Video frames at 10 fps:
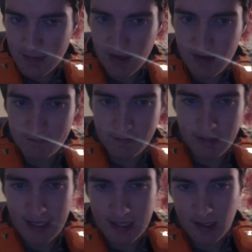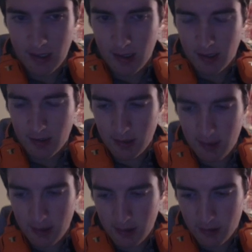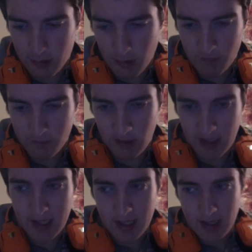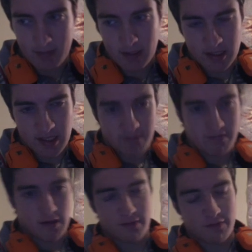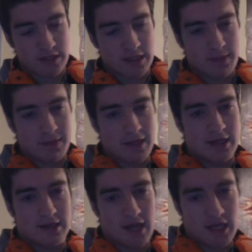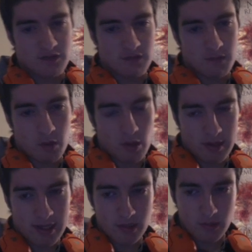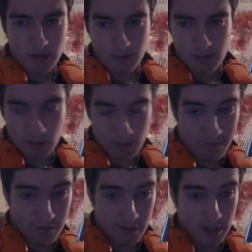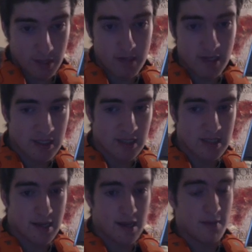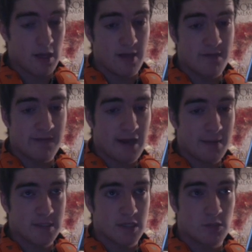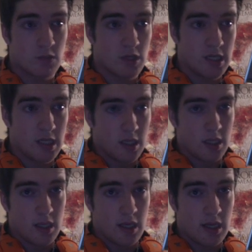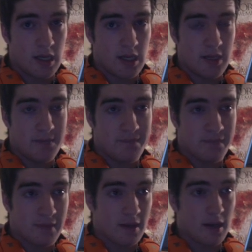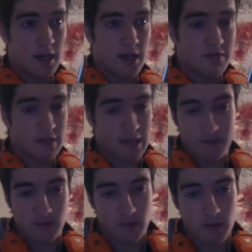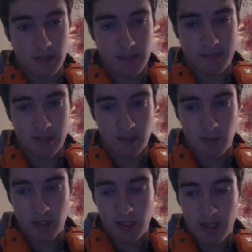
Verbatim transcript: that I've played through fully because I've I've recently played Tales from the Borderlands, which was my first time playing a Telltale game. I love that episode one. Um, I love the Game of Thrones episode one,